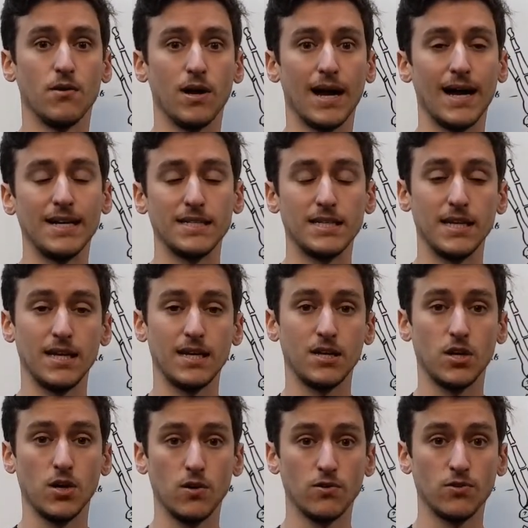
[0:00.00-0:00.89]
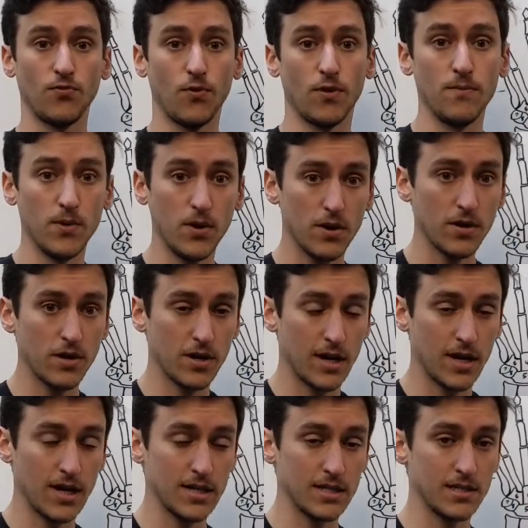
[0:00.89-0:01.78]
As it goes for
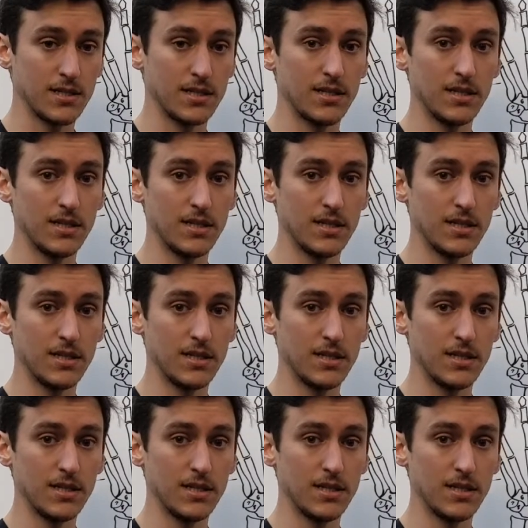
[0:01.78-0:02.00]
motocross,